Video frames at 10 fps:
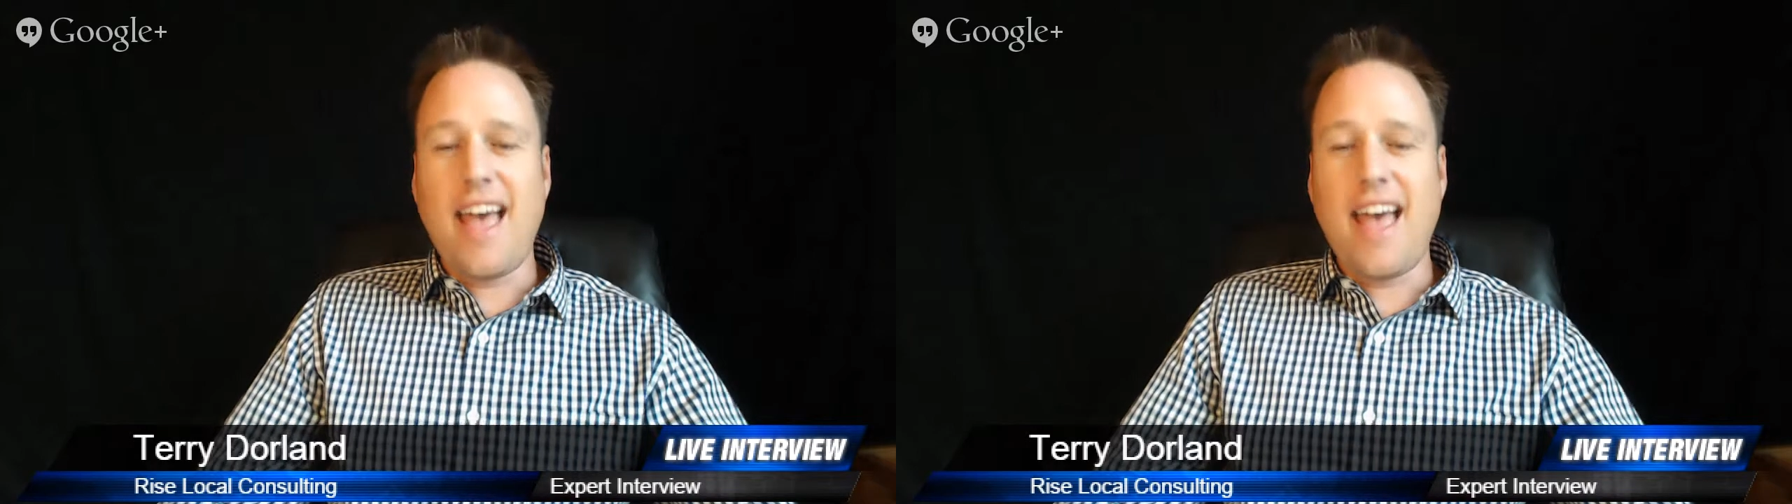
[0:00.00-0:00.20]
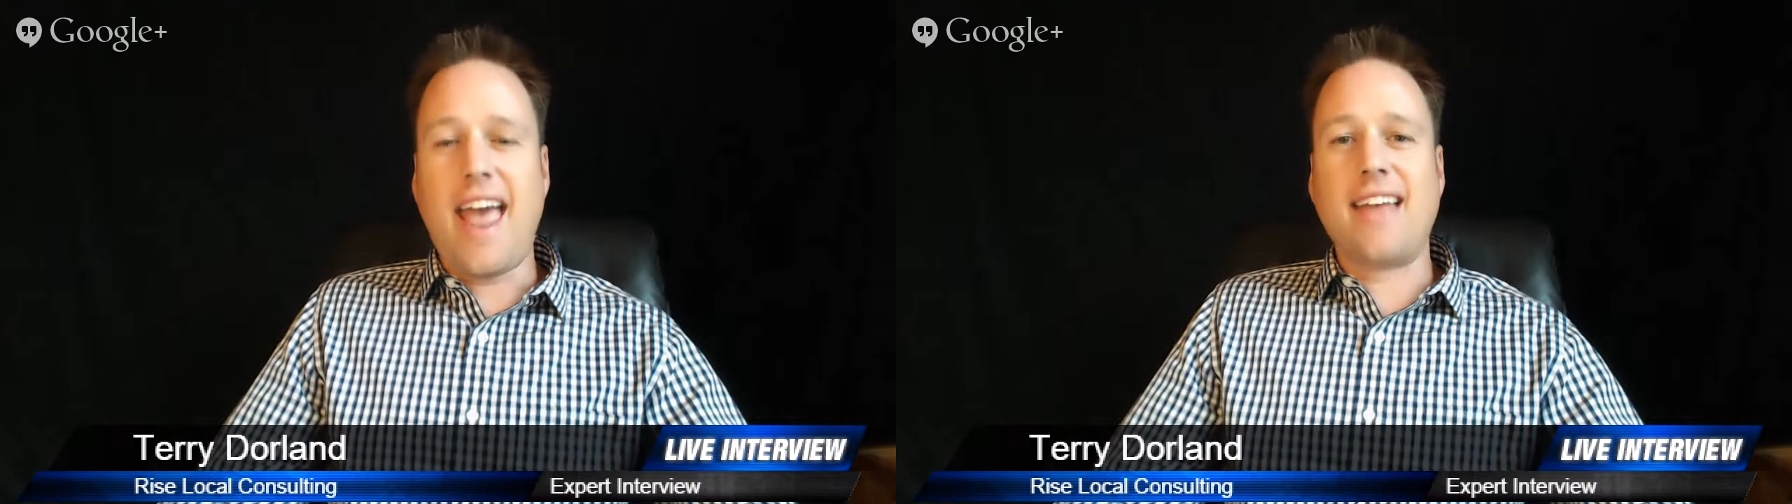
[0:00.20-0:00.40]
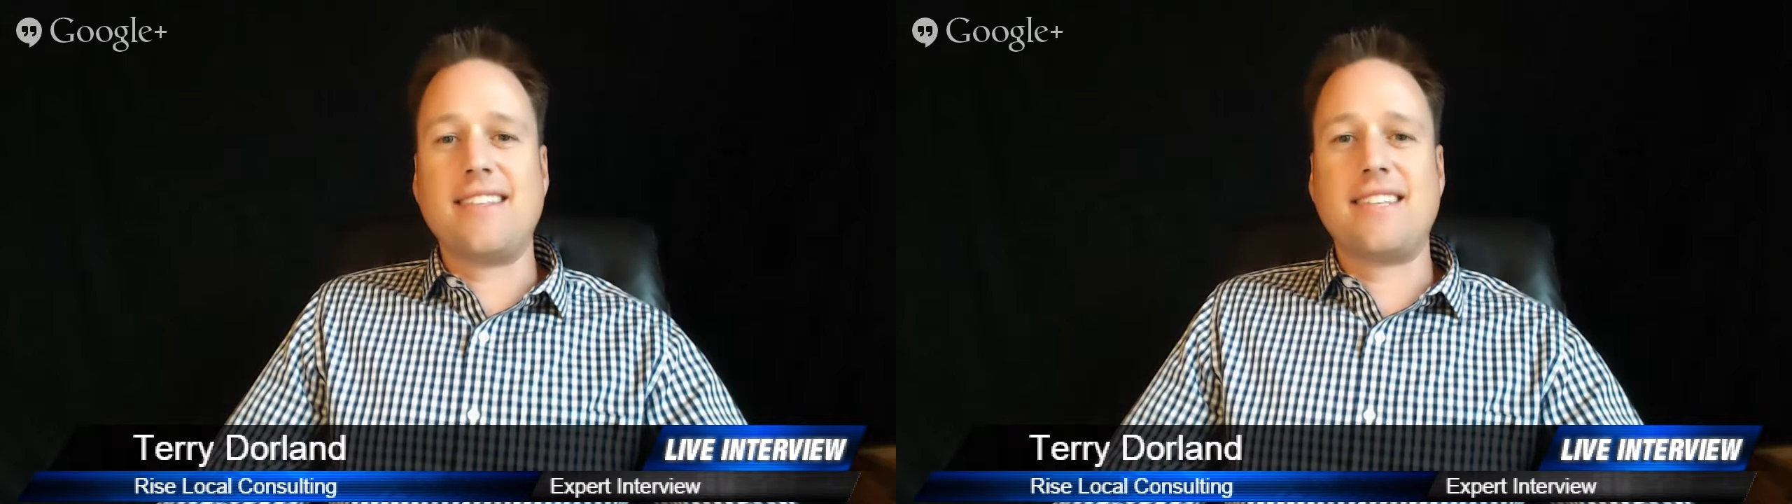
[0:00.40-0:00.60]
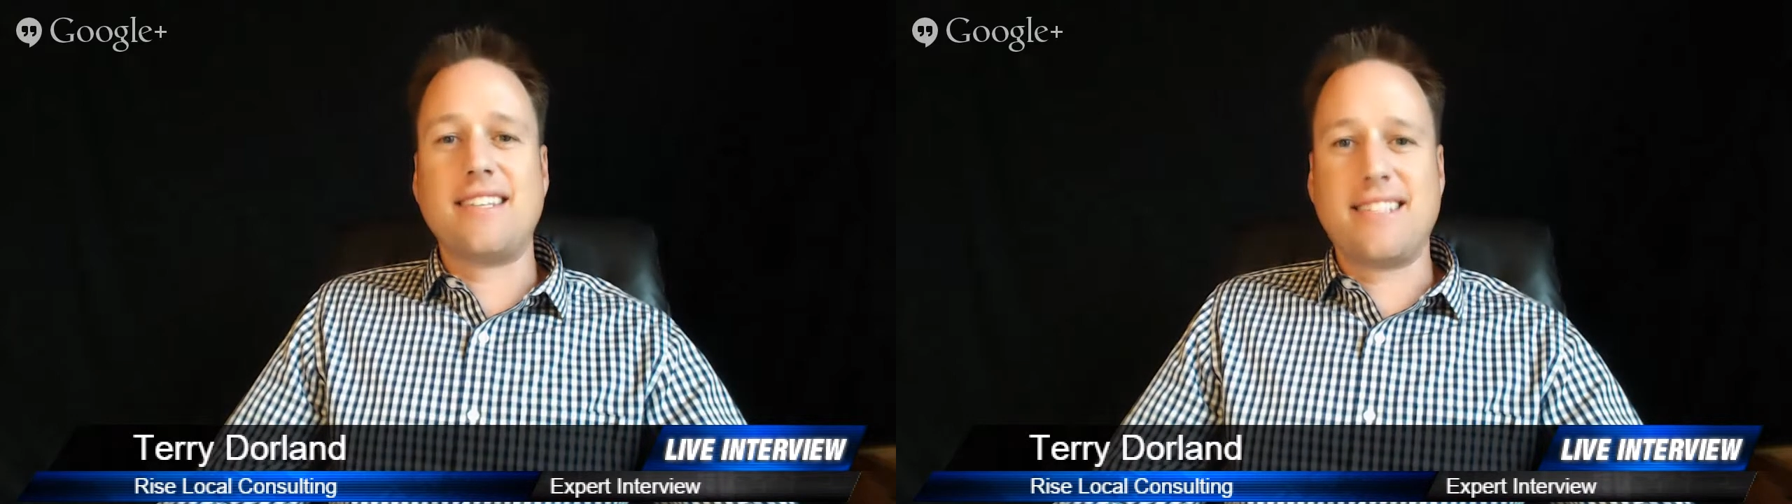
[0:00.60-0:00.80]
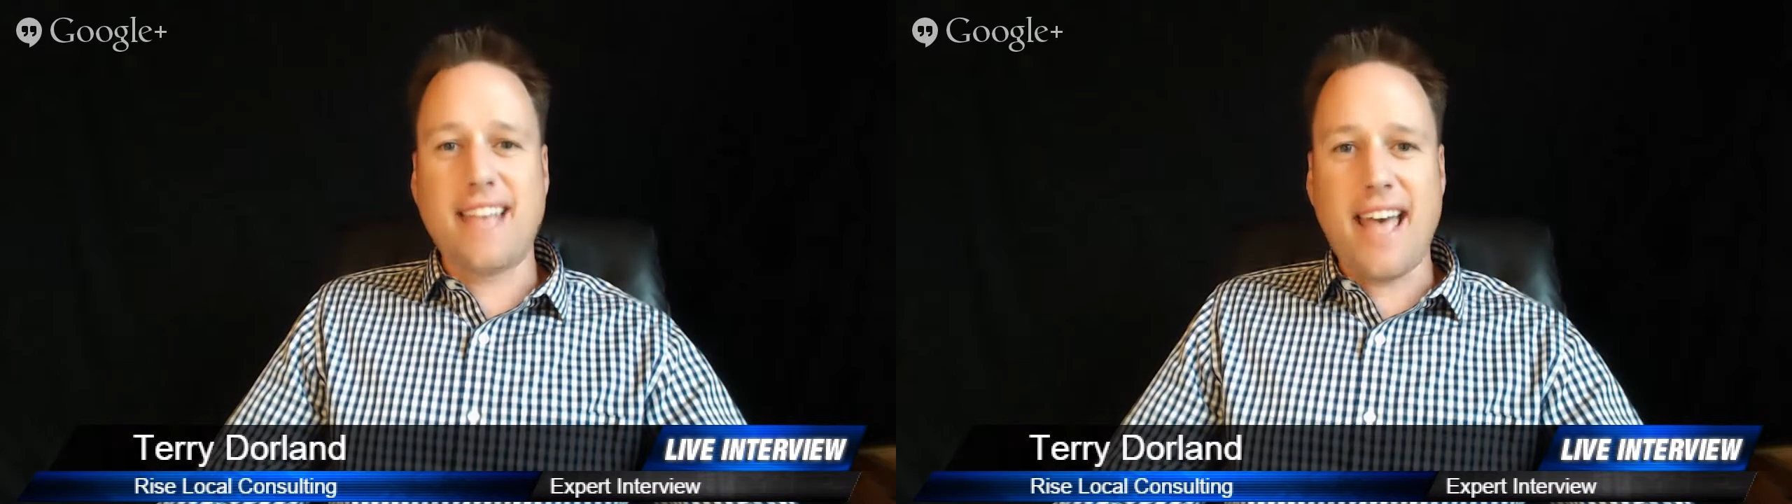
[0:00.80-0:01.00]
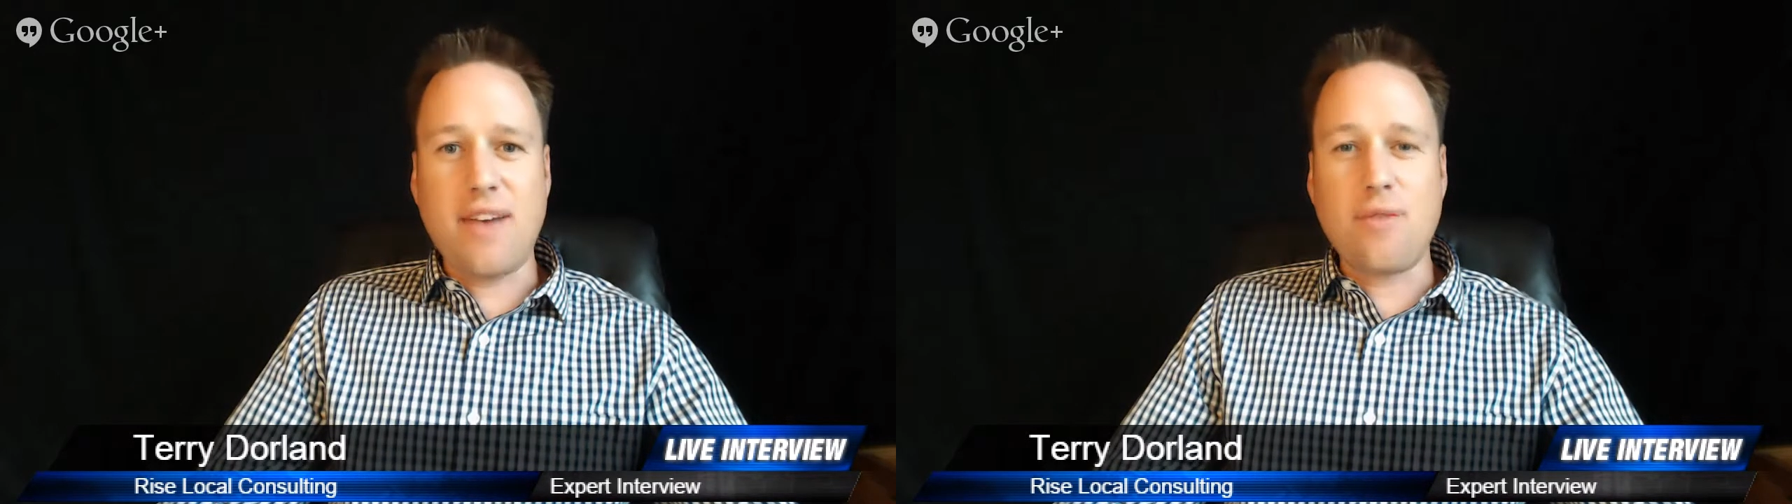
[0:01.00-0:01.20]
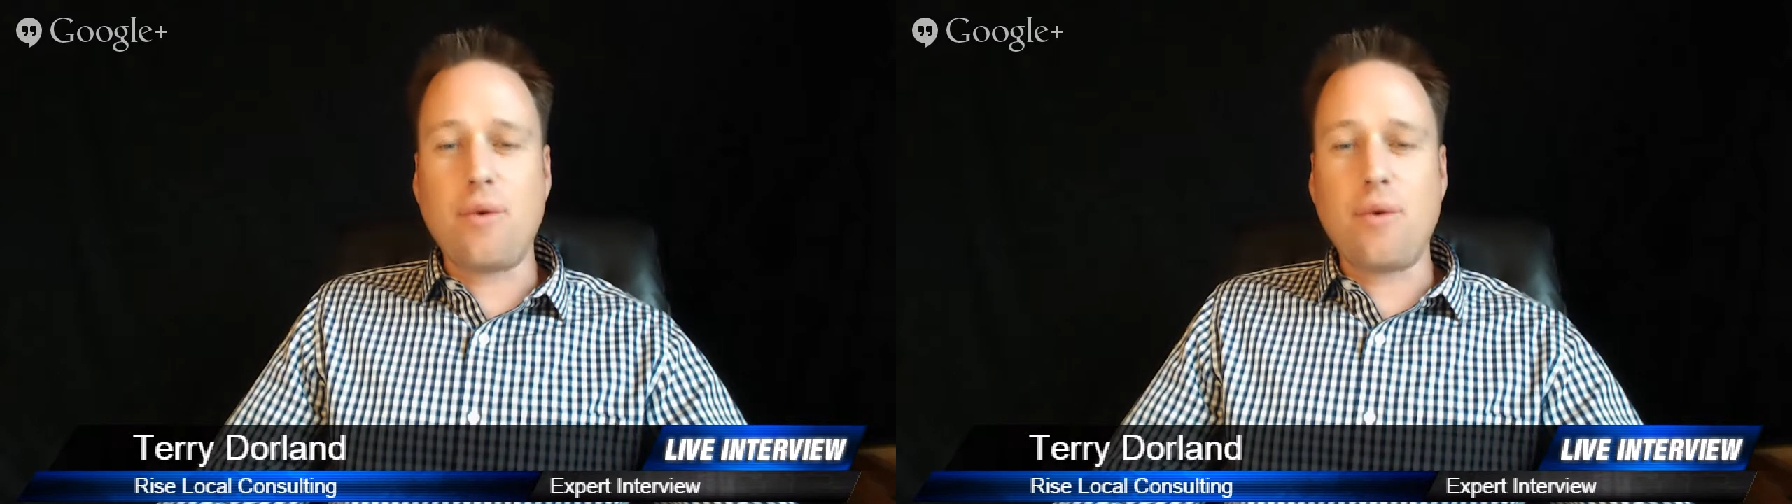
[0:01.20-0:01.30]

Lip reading: and today